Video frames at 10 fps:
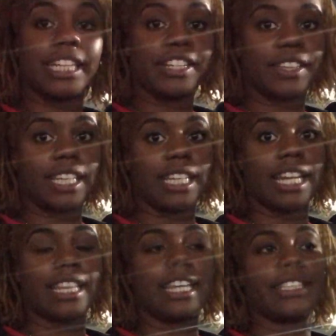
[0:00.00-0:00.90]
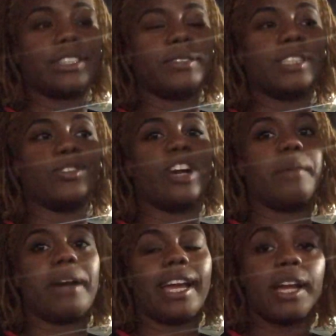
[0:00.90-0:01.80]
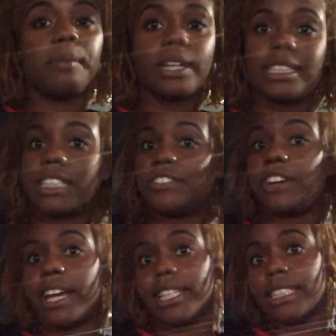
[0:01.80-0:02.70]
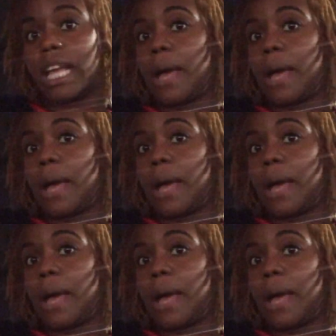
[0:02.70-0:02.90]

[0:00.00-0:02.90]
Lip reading: here thinking that that's the reason why my hair processed fast.